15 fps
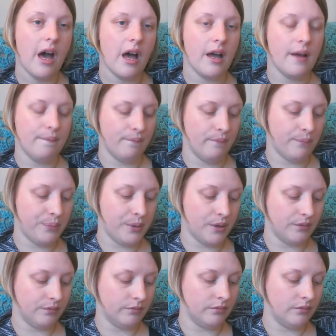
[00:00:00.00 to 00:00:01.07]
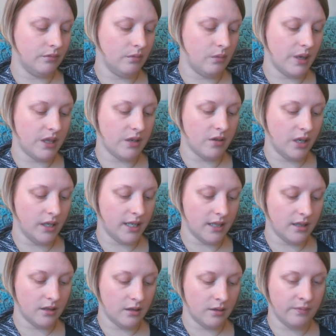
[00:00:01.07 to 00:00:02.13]
But whether I
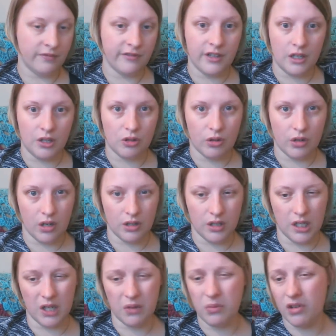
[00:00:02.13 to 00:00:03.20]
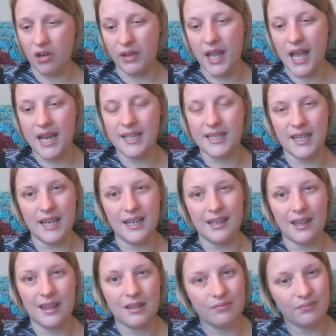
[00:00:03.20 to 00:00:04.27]
get them finished or not, I don't know. We're on the
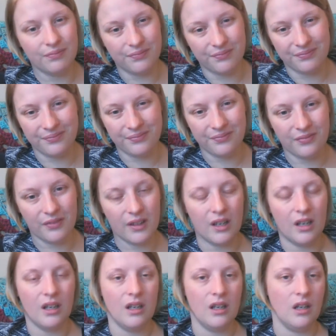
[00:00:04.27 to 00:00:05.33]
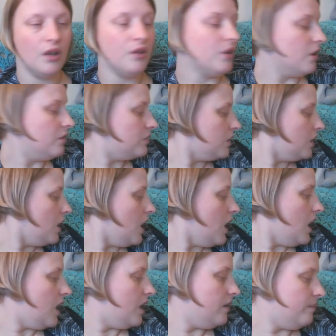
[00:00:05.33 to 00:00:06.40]
18th. Who knows?
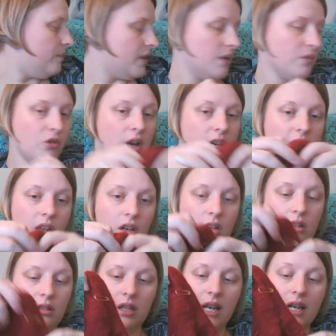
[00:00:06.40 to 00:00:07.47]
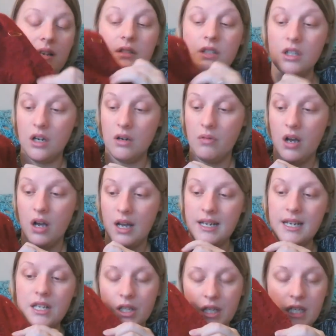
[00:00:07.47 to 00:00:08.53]
But I'm cracking on. And do you know what? I
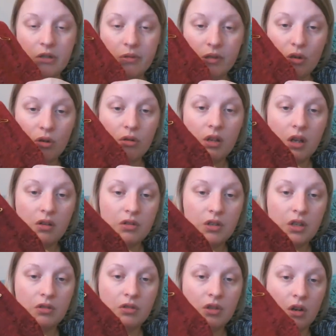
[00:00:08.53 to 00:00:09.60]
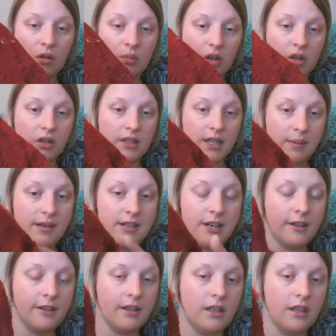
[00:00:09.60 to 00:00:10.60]
need something to adorn those new sock blockers, damn it.